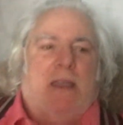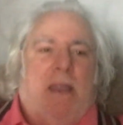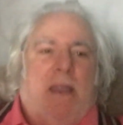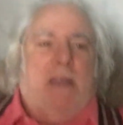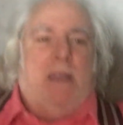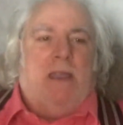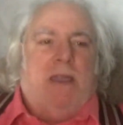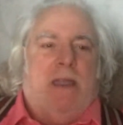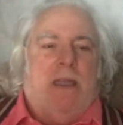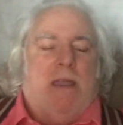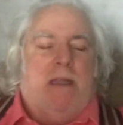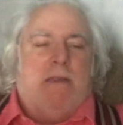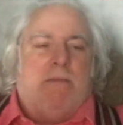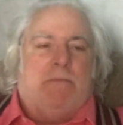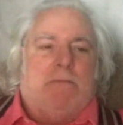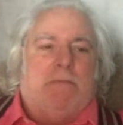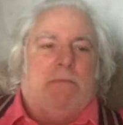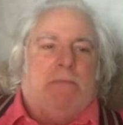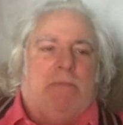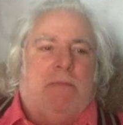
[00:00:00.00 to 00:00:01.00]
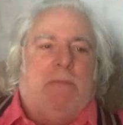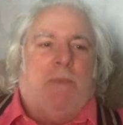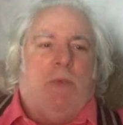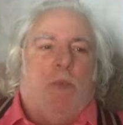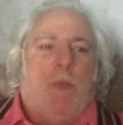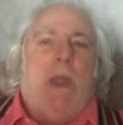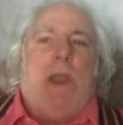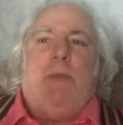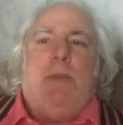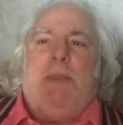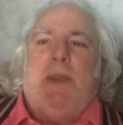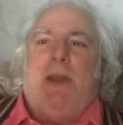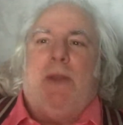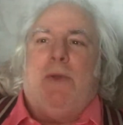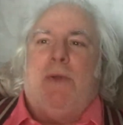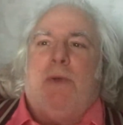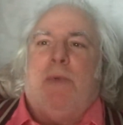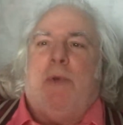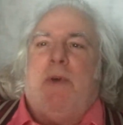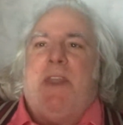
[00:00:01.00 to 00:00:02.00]
uh, well
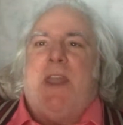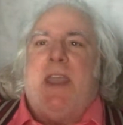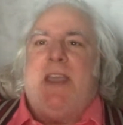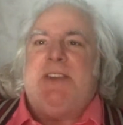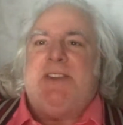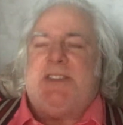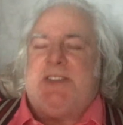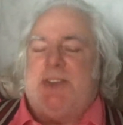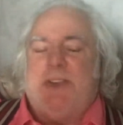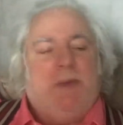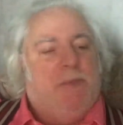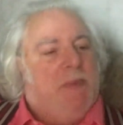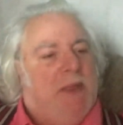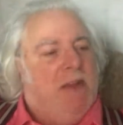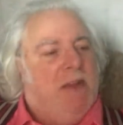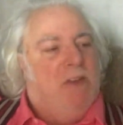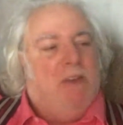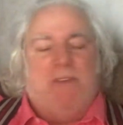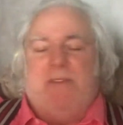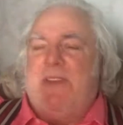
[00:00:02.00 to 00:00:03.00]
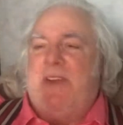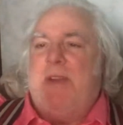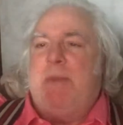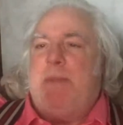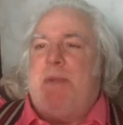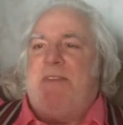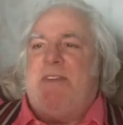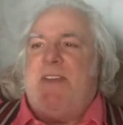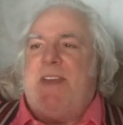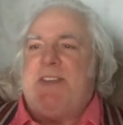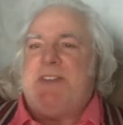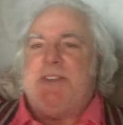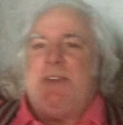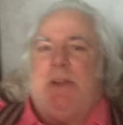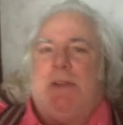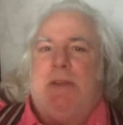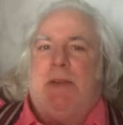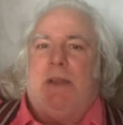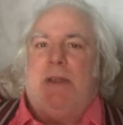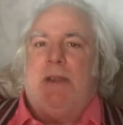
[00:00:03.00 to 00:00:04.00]
below what they should have been, not very
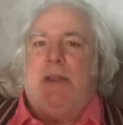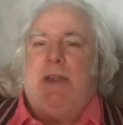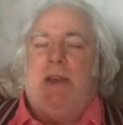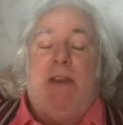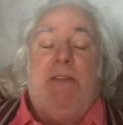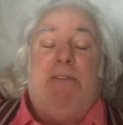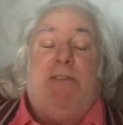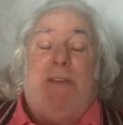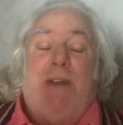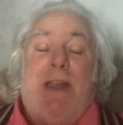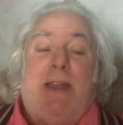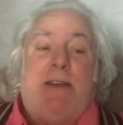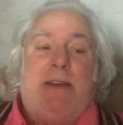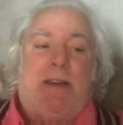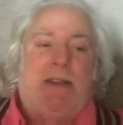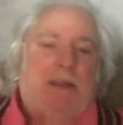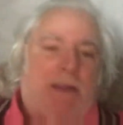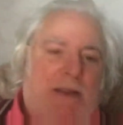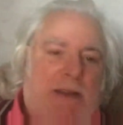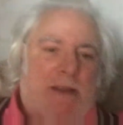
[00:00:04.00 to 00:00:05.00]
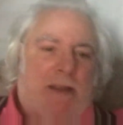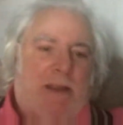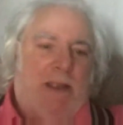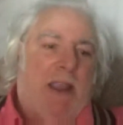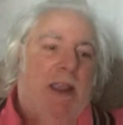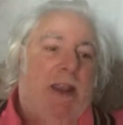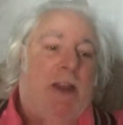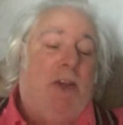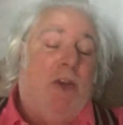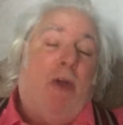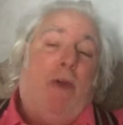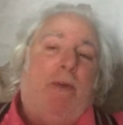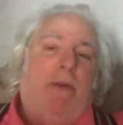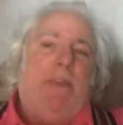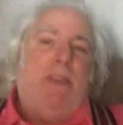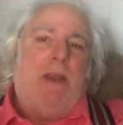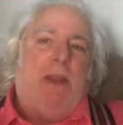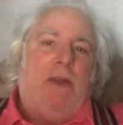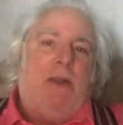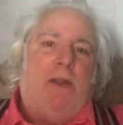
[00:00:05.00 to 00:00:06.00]
professional, and in fact, ignoring
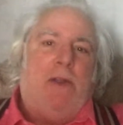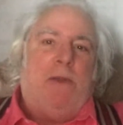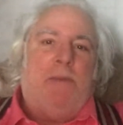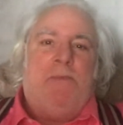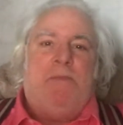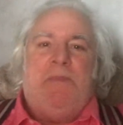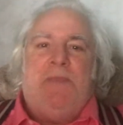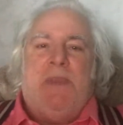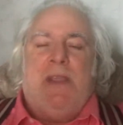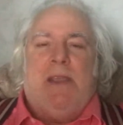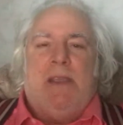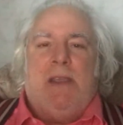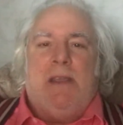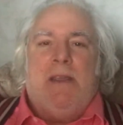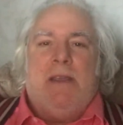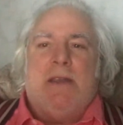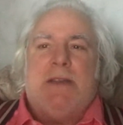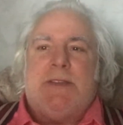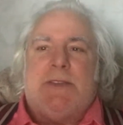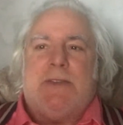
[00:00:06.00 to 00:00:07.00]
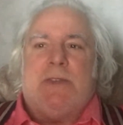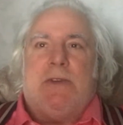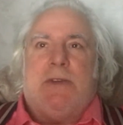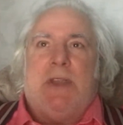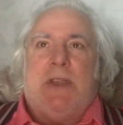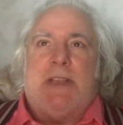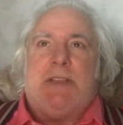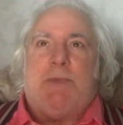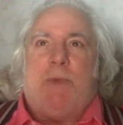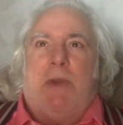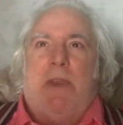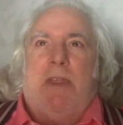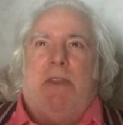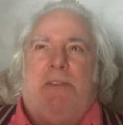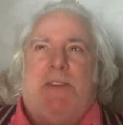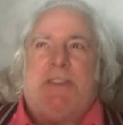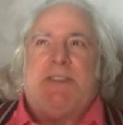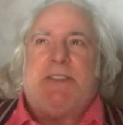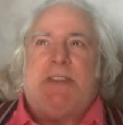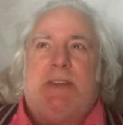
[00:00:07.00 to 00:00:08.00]
the law. So that's one of the
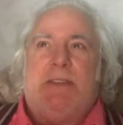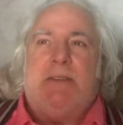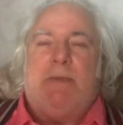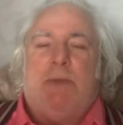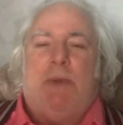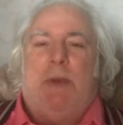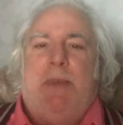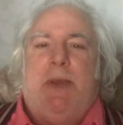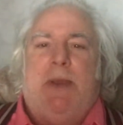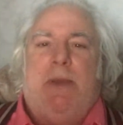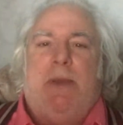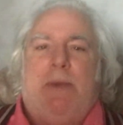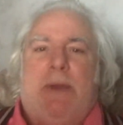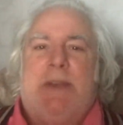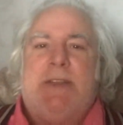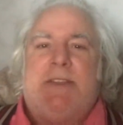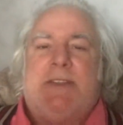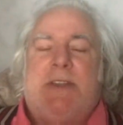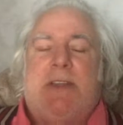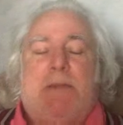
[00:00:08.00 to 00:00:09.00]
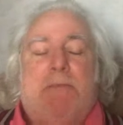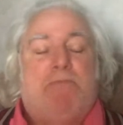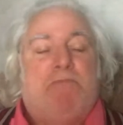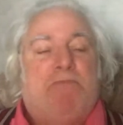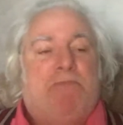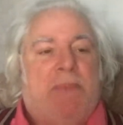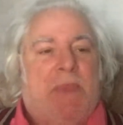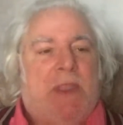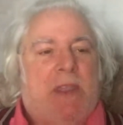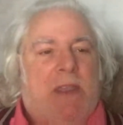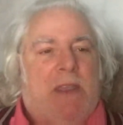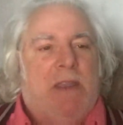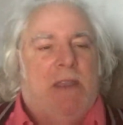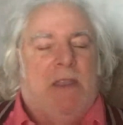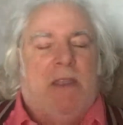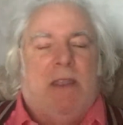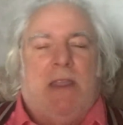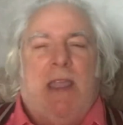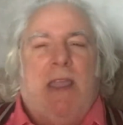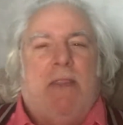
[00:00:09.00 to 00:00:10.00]
first things I'm going to be doing is um,
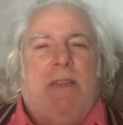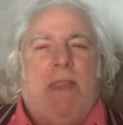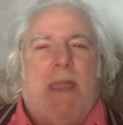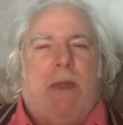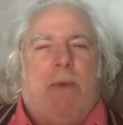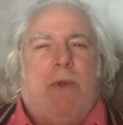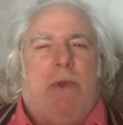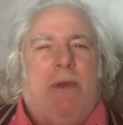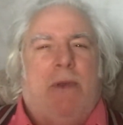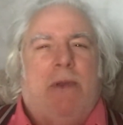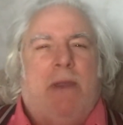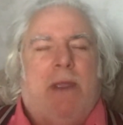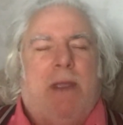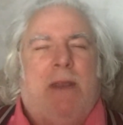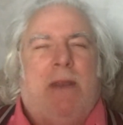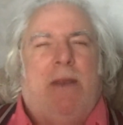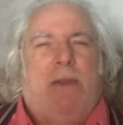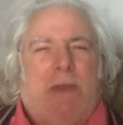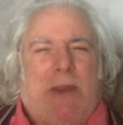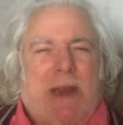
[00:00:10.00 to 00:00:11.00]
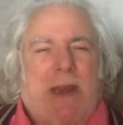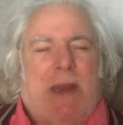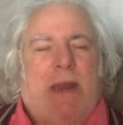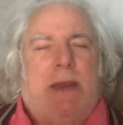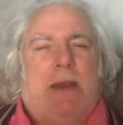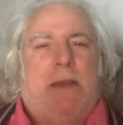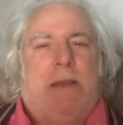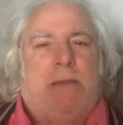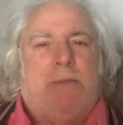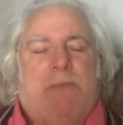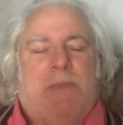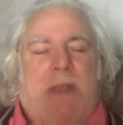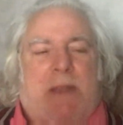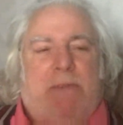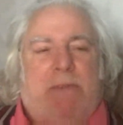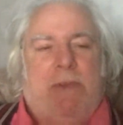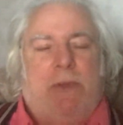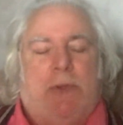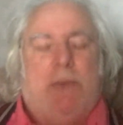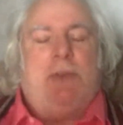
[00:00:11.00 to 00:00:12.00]
getting that one and looking at it.
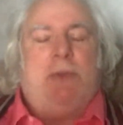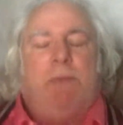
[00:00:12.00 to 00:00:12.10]
I've looked